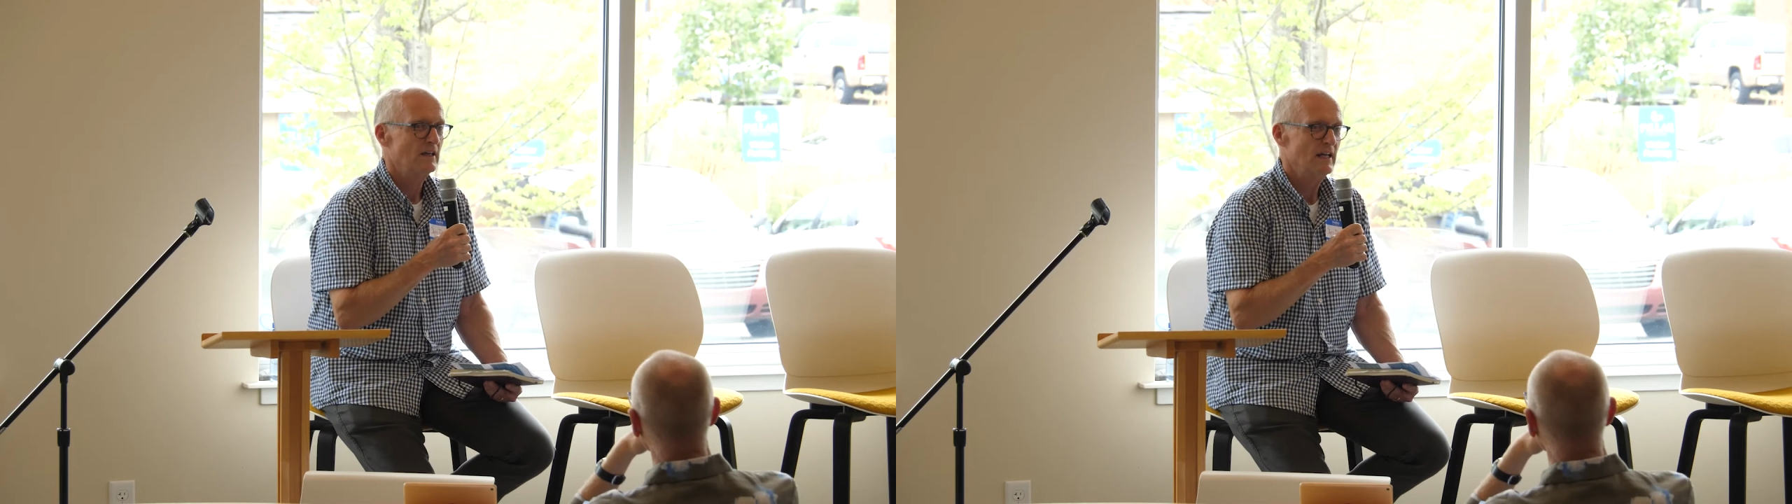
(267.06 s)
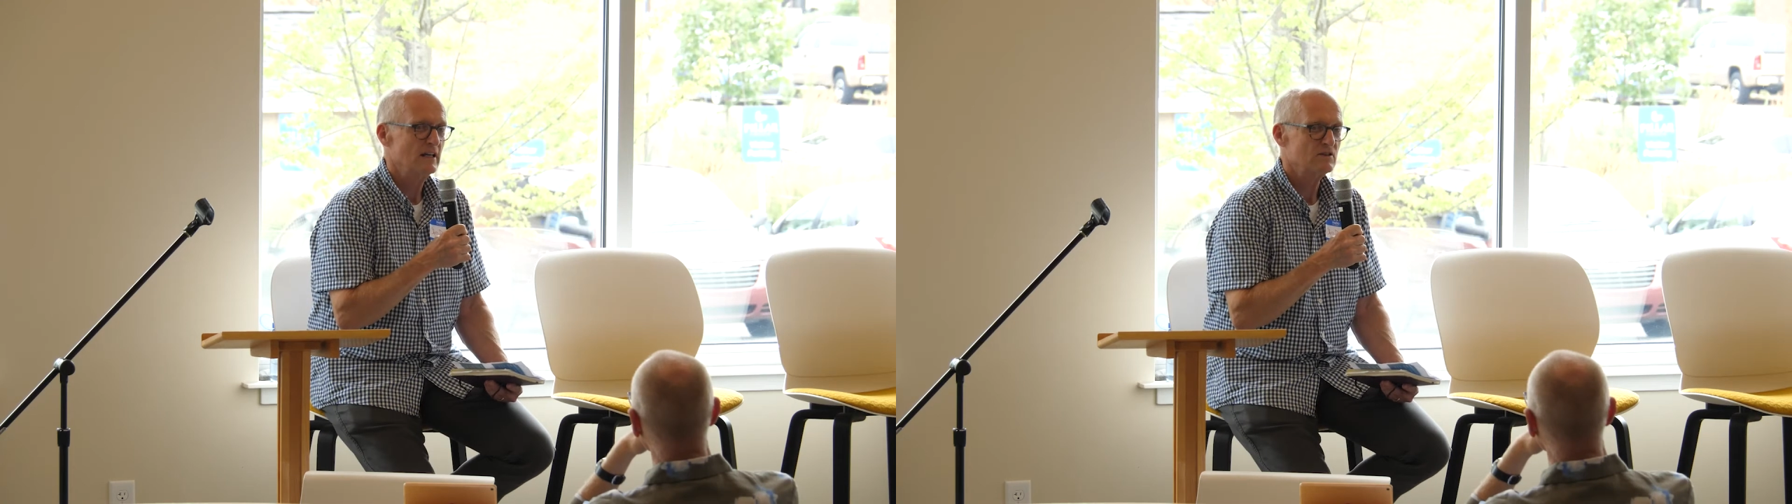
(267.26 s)

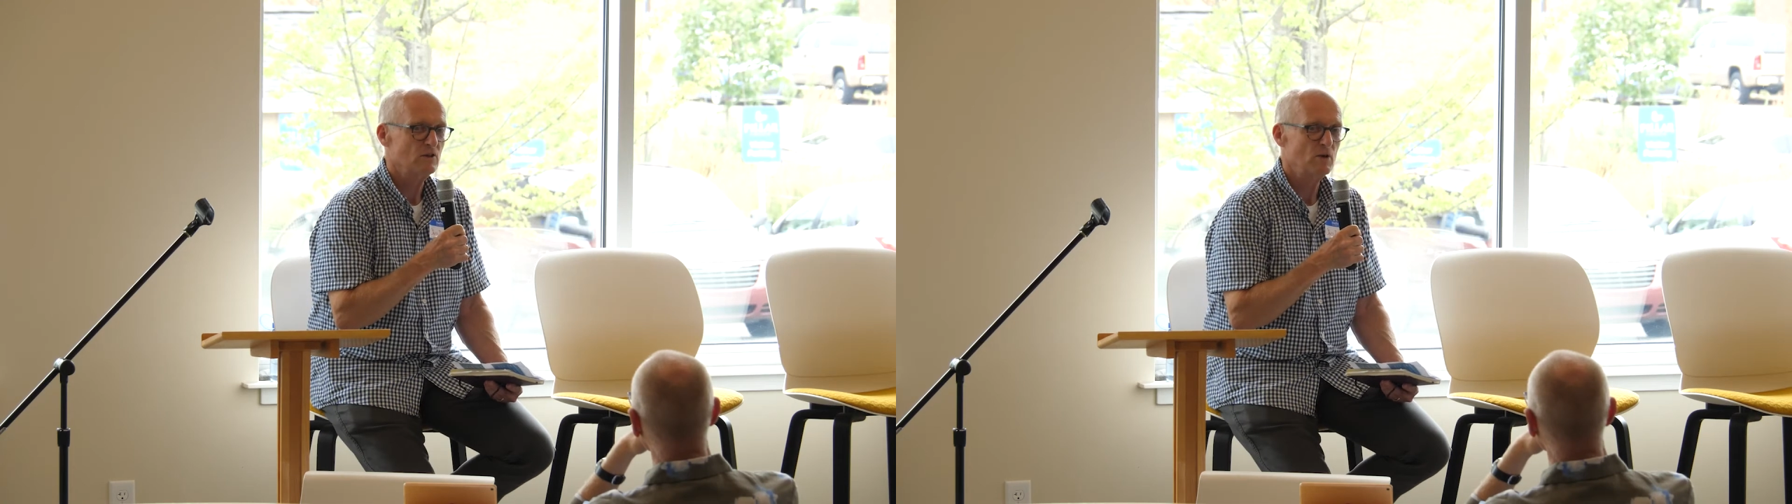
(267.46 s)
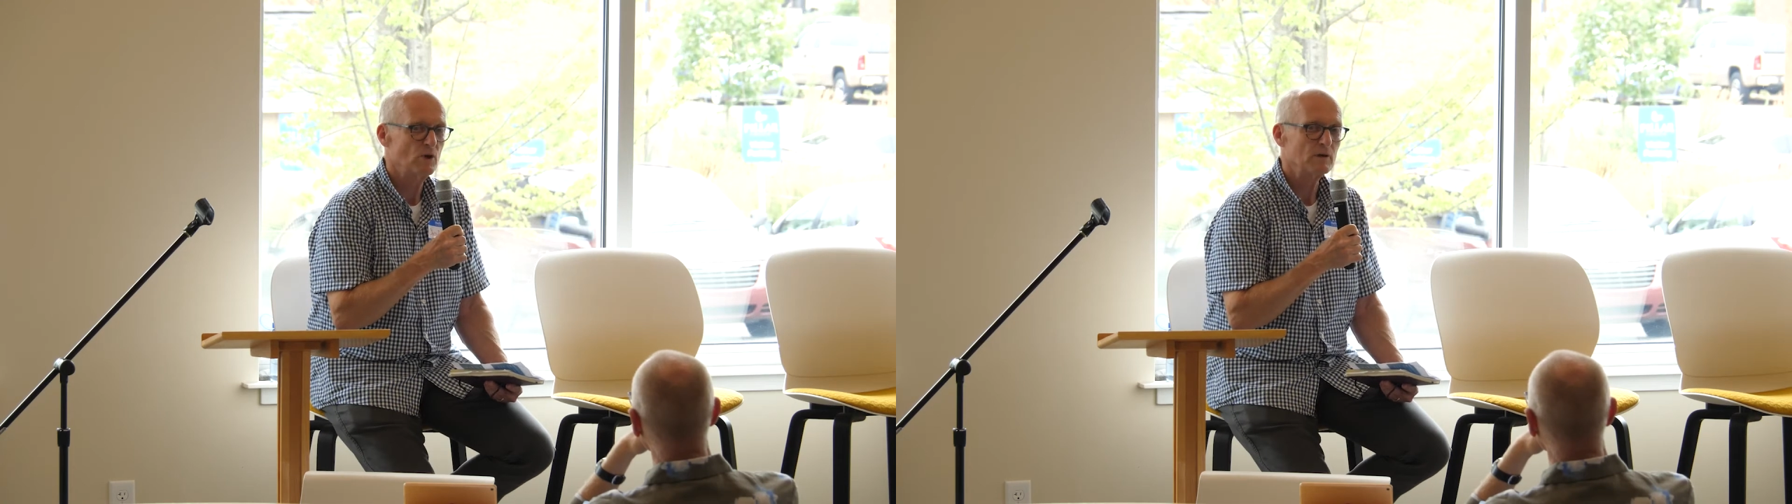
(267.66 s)
can
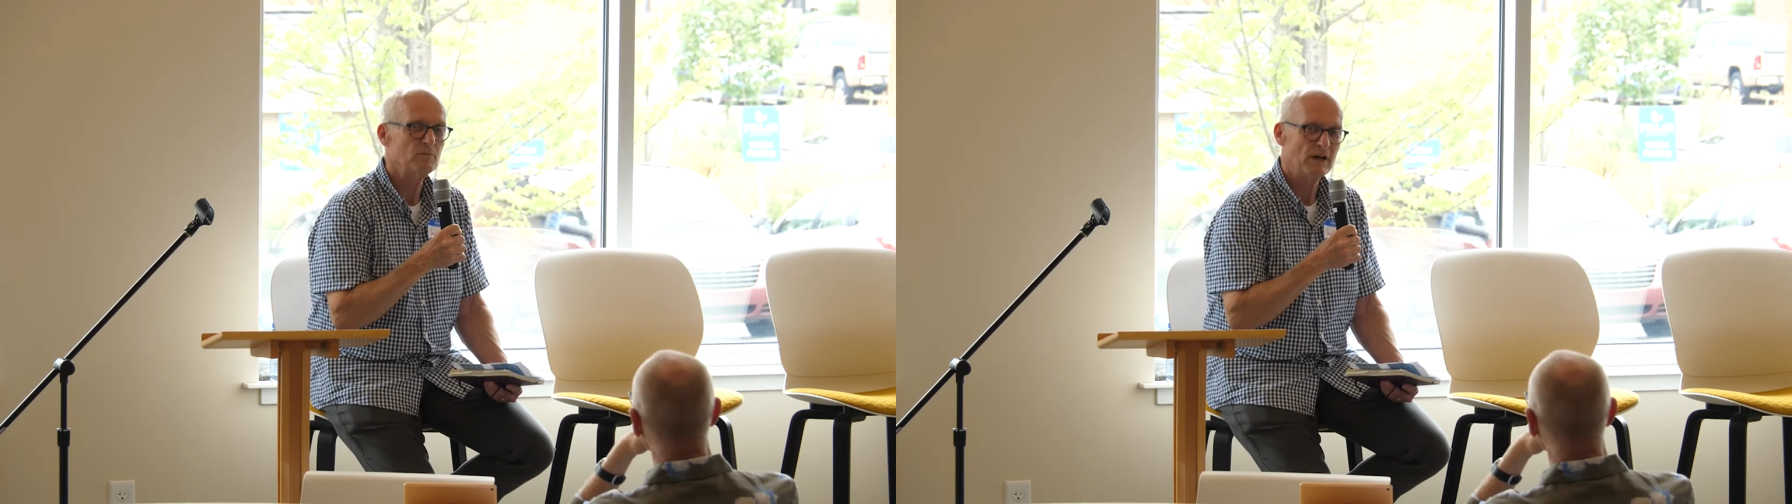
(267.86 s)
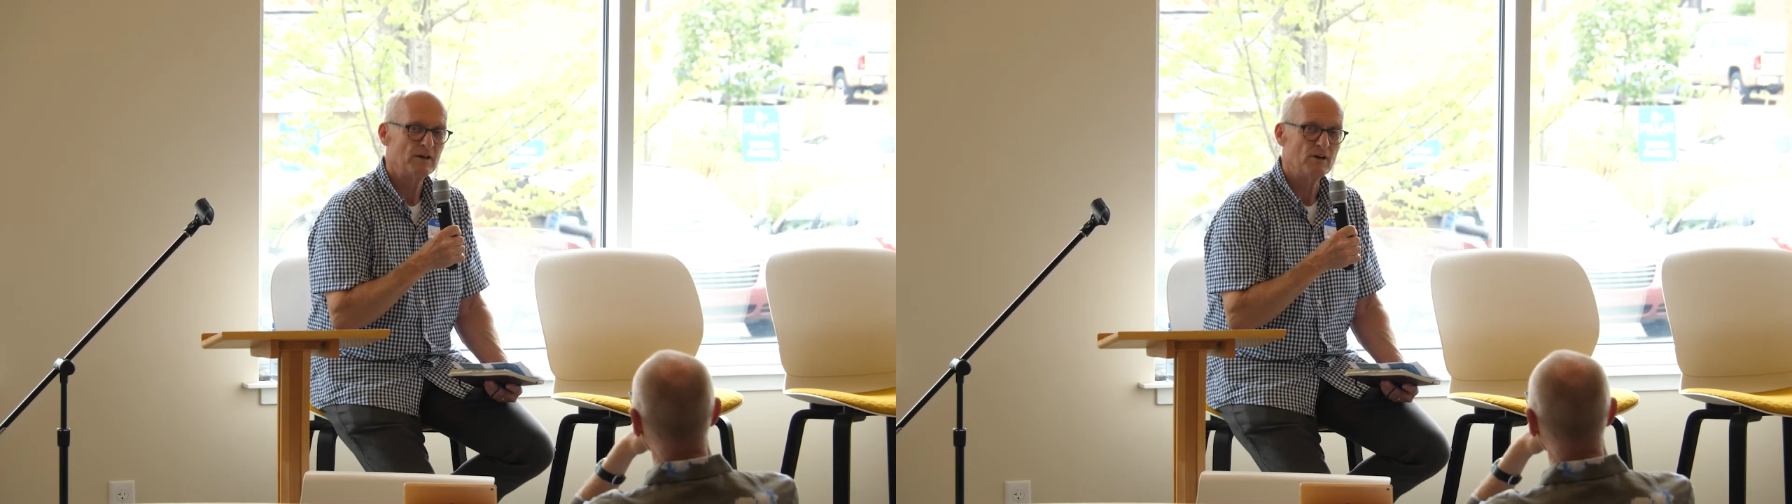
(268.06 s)
actually
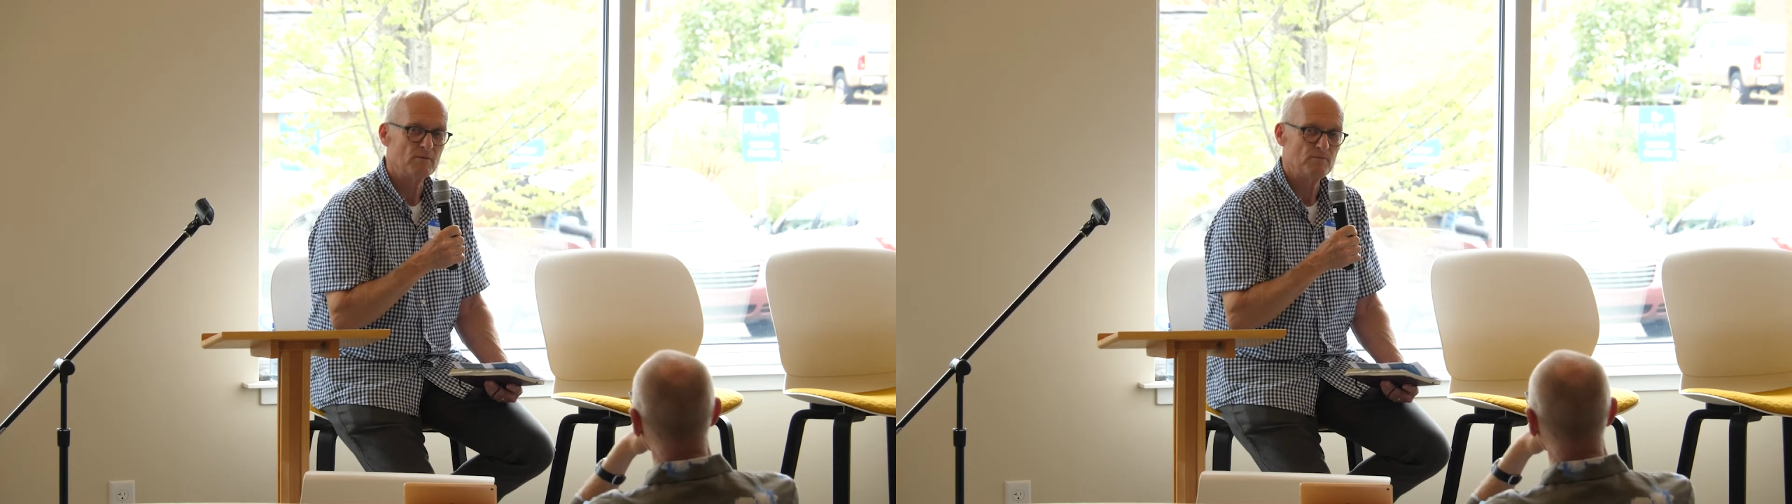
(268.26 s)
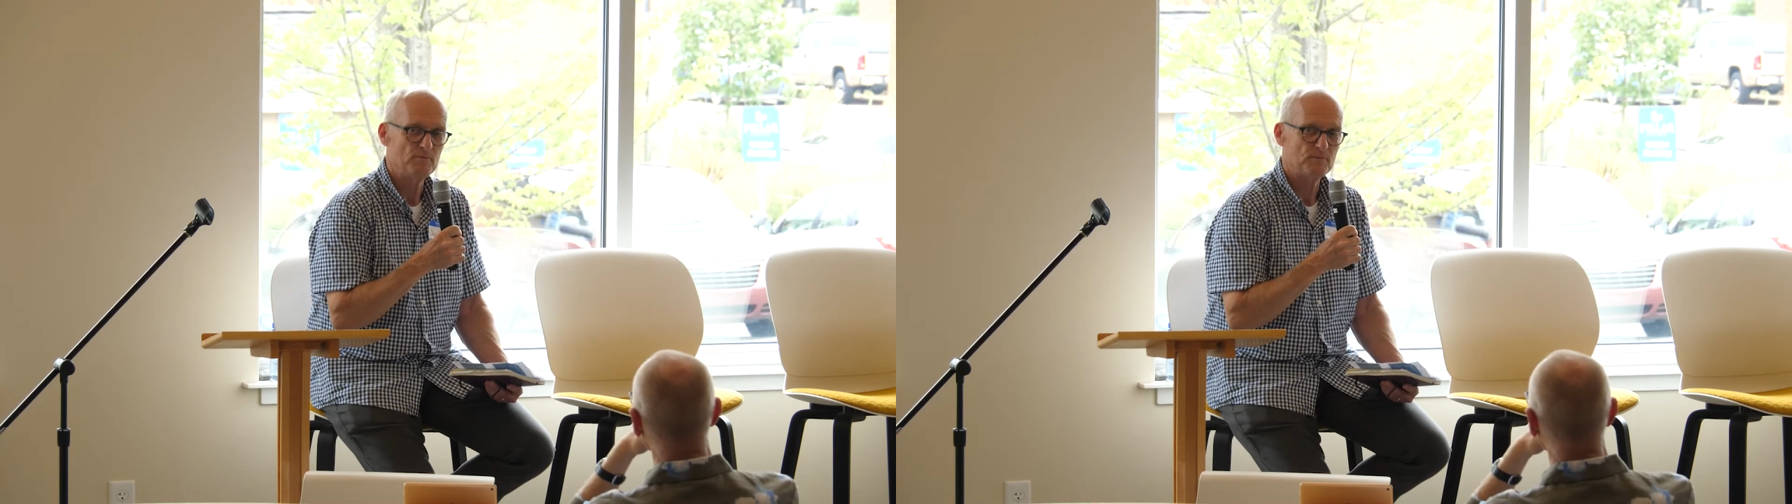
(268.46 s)
work better